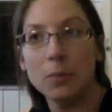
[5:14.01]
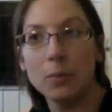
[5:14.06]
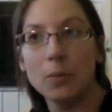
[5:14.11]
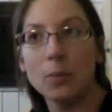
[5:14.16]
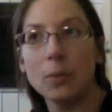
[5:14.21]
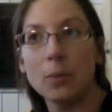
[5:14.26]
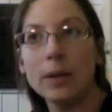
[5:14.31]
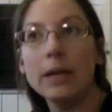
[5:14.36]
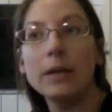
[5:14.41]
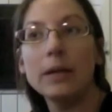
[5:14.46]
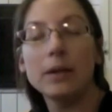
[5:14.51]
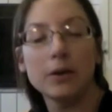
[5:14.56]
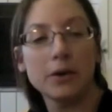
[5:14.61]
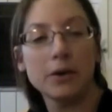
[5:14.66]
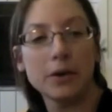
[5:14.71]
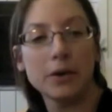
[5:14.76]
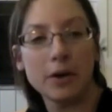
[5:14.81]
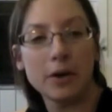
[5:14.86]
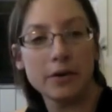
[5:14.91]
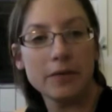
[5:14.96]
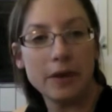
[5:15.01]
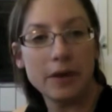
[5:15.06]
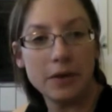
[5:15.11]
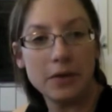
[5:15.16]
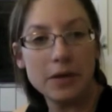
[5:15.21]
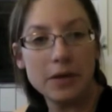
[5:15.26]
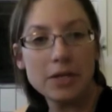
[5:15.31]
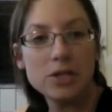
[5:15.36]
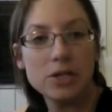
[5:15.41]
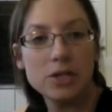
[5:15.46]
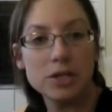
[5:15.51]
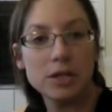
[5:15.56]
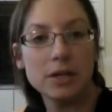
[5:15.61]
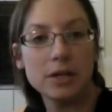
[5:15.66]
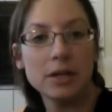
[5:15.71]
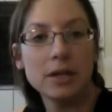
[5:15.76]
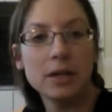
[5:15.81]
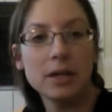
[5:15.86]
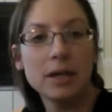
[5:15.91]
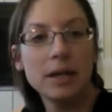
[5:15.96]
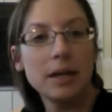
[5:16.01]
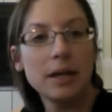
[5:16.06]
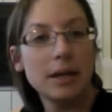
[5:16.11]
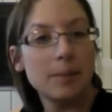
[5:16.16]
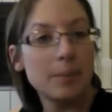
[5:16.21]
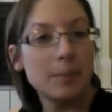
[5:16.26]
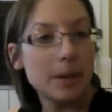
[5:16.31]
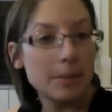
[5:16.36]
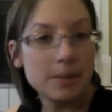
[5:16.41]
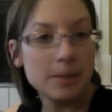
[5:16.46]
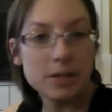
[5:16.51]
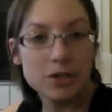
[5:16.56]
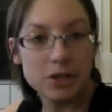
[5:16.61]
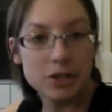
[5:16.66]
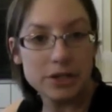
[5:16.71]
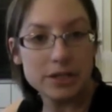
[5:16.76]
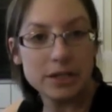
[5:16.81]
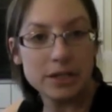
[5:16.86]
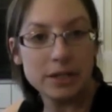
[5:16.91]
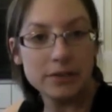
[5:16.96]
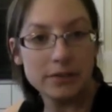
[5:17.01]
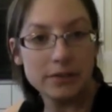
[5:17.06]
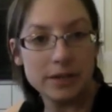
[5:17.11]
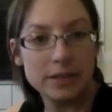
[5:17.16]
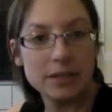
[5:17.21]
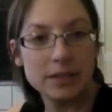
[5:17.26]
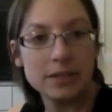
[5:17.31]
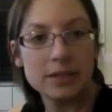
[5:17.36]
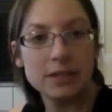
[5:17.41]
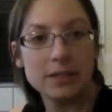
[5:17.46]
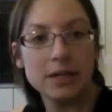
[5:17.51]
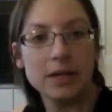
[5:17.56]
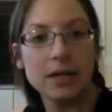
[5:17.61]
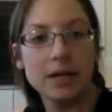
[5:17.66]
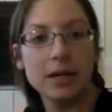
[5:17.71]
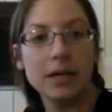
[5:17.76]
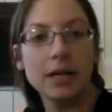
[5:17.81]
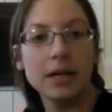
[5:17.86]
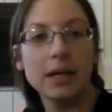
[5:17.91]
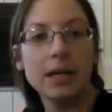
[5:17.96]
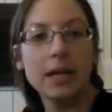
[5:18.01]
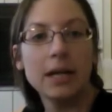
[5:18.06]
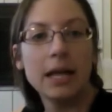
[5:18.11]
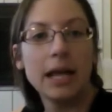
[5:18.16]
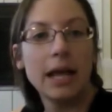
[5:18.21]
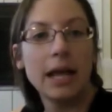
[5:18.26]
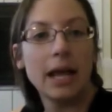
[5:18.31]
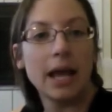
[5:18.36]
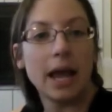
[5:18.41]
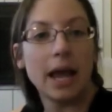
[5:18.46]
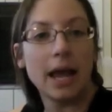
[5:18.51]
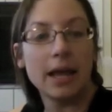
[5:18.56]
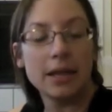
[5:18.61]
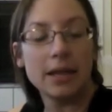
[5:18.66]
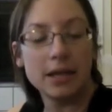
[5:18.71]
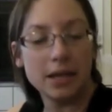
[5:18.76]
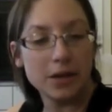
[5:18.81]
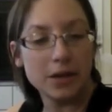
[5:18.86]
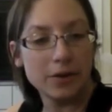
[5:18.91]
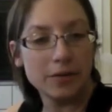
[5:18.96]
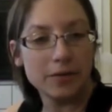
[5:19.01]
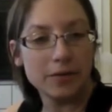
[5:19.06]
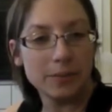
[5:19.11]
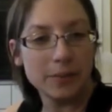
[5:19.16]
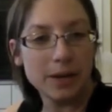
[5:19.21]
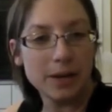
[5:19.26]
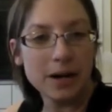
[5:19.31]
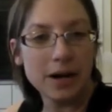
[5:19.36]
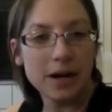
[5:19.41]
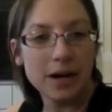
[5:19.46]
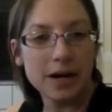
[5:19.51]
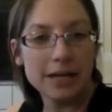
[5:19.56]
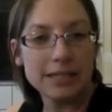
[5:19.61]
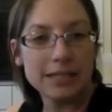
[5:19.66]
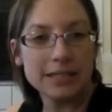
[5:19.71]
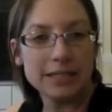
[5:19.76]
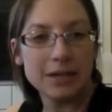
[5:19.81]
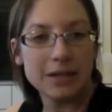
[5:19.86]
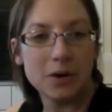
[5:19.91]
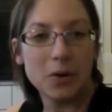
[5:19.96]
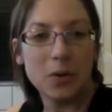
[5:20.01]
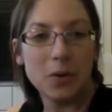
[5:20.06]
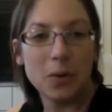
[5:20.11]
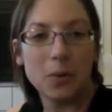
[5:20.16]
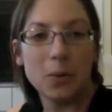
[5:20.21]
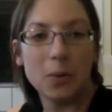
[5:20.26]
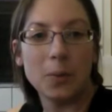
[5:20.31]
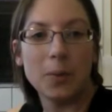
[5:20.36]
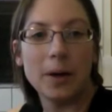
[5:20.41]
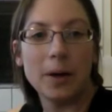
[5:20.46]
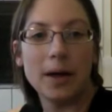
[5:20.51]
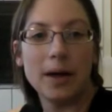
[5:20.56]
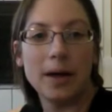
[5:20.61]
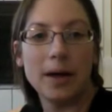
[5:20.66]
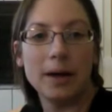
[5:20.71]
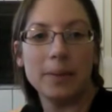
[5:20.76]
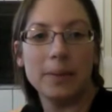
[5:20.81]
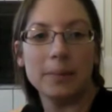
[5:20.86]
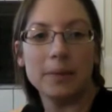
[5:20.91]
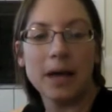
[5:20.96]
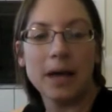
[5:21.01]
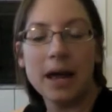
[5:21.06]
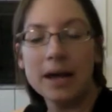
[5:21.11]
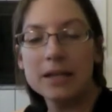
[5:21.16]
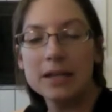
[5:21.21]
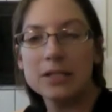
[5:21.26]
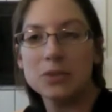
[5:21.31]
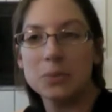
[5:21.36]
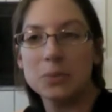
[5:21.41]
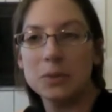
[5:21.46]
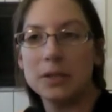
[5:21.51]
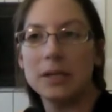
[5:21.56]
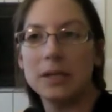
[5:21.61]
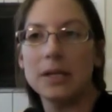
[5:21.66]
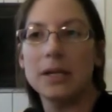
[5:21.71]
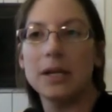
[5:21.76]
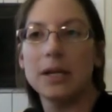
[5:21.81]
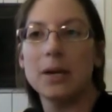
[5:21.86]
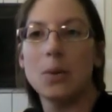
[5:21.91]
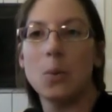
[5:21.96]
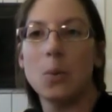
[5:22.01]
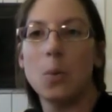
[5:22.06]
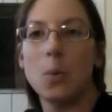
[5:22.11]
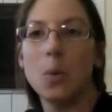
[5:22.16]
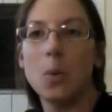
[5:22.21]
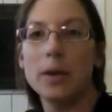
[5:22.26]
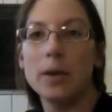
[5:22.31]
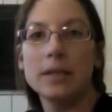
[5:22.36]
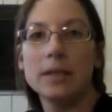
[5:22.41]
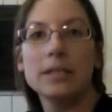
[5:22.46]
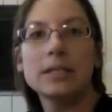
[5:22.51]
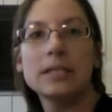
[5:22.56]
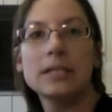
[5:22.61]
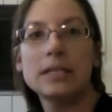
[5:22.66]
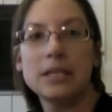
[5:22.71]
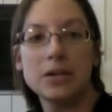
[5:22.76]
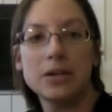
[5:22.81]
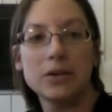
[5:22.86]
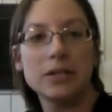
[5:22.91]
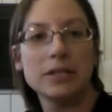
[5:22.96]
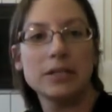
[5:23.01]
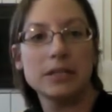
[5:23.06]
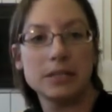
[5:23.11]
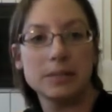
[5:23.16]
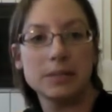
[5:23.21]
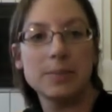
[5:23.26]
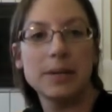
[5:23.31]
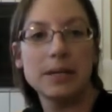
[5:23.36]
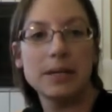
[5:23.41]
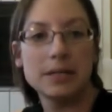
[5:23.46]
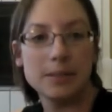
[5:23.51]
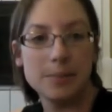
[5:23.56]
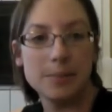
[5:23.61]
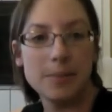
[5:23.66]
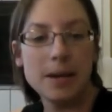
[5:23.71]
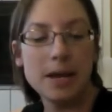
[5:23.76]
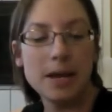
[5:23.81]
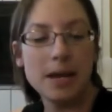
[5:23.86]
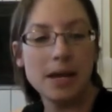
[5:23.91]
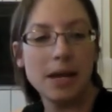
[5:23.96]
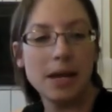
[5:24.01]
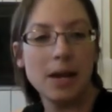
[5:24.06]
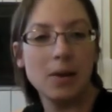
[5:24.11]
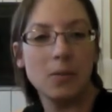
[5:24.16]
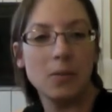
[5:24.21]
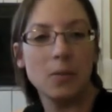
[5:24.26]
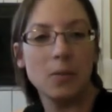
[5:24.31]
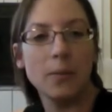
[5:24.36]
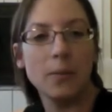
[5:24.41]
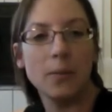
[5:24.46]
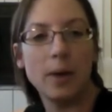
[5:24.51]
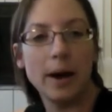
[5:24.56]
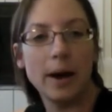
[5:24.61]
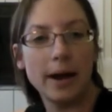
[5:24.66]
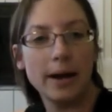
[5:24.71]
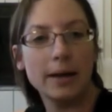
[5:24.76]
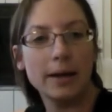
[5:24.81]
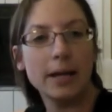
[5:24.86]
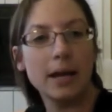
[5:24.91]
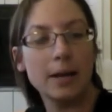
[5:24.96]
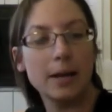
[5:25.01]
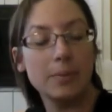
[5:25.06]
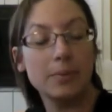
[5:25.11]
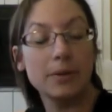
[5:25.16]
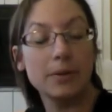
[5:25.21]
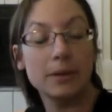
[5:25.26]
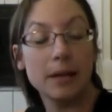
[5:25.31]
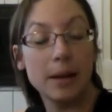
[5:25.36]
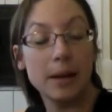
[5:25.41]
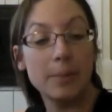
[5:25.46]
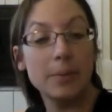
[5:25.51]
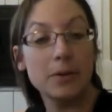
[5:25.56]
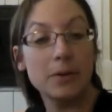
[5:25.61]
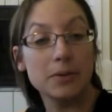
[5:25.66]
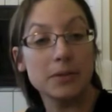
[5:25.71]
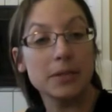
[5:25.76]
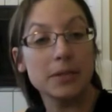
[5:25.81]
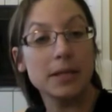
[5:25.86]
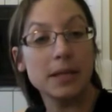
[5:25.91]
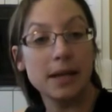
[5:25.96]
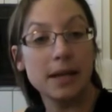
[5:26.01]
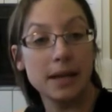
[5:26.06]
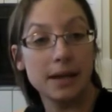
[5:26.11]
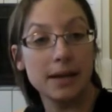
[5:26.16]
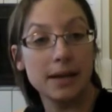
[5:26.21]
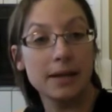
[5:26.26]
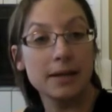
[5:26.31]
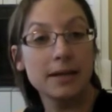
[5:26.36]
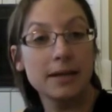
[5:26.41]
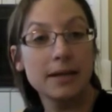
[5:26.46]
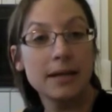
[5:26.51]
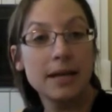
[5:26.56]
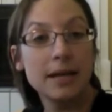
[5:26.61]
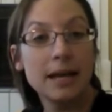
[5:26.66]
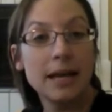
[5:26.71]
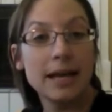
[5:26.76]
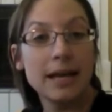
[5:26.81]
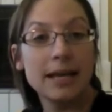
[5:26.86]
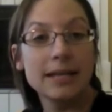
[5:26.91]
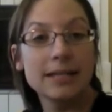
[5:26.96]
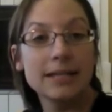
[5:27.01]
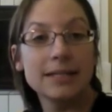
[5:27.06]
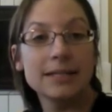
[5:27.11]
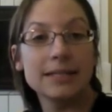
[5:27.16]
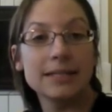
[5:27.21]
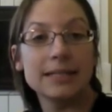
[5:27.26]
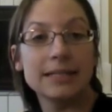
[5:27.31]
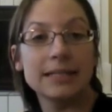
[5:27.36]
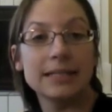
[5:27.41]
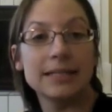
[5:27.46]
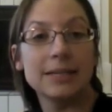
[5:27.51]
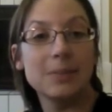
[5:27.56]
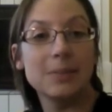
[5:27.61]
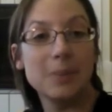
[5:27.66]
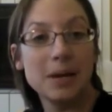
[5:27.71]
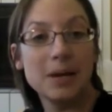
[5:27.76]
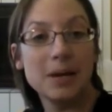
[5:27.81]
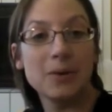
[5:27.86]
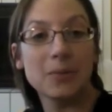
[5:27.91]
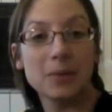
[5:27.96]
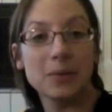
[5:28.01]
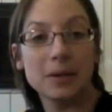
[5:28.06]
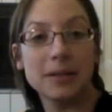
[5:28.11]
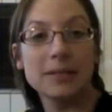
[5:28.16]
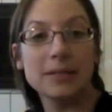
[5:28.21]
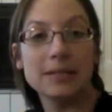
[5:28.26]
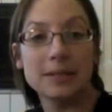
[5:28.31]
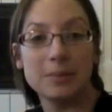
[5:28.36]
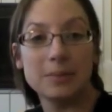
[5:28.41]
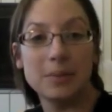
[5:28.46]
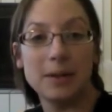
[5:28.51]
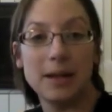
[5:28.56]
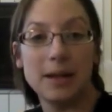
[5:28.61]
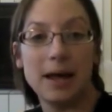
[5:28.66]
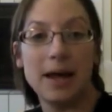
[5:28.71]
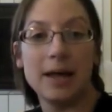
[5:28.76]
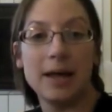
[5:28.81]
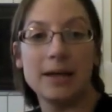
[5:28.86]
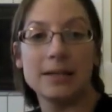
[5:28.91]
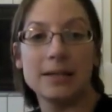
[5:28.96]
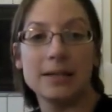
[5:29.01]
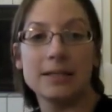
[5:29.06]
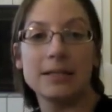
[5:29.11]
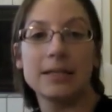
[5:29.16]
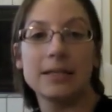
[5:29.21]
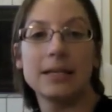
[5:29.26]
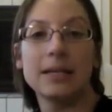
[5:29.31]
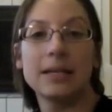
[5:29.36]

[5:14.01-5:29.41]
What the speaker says: relearn our foundation and maybe adjust it if necessary, and then go from there. And so that is really what this series has meant to me, and why I kind of put that pose at the end. Is, to me, it really symbolized